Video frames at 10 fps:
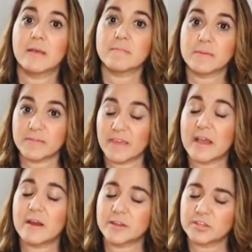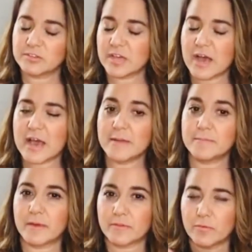Maybe the archetype
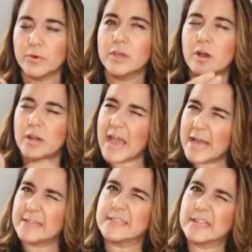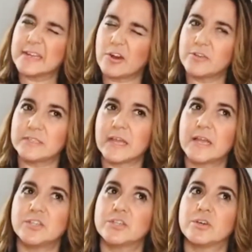that we are asking in our
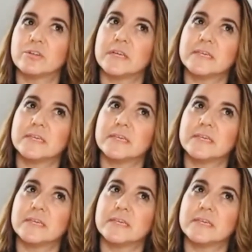intention